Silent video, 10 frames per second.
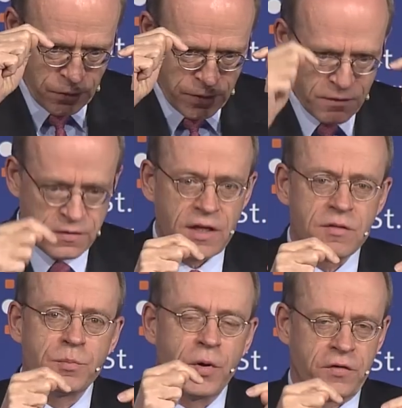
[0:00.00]
to the
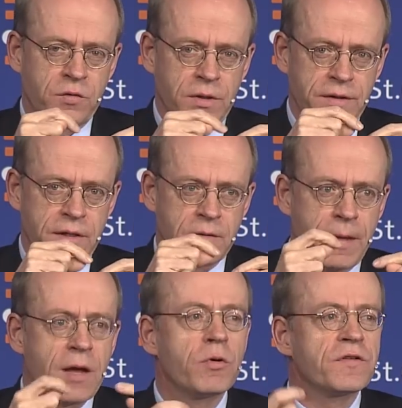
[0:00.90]
extent possible, I think,
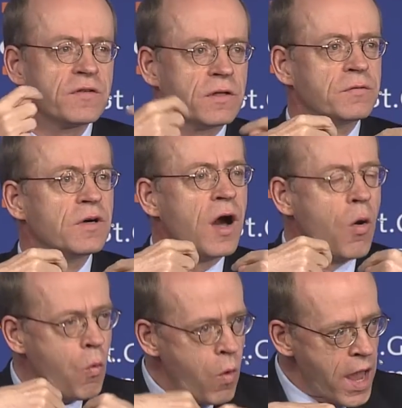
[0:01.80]
make oneself
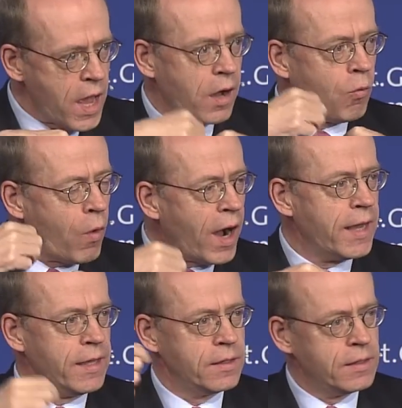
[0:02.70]
aware
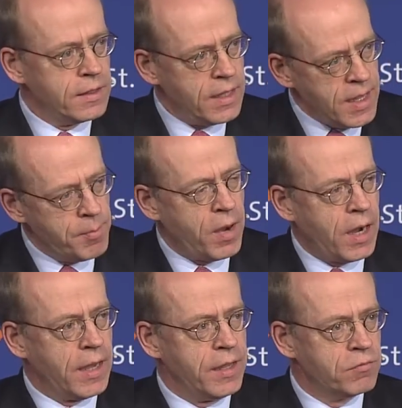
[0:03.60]
why am
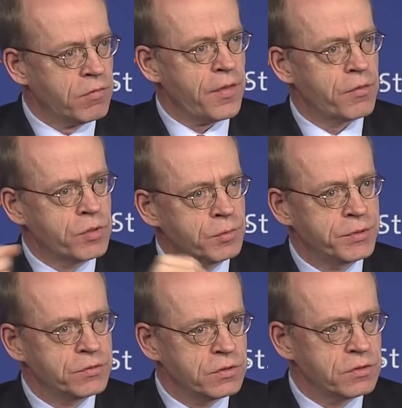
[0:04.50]
I rather
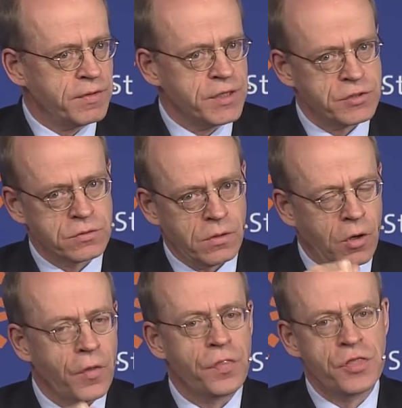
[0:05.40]
open to innovation
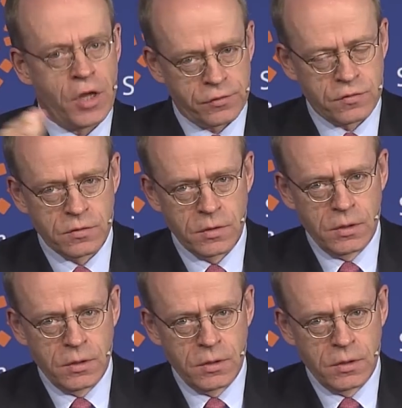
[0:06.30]
or not.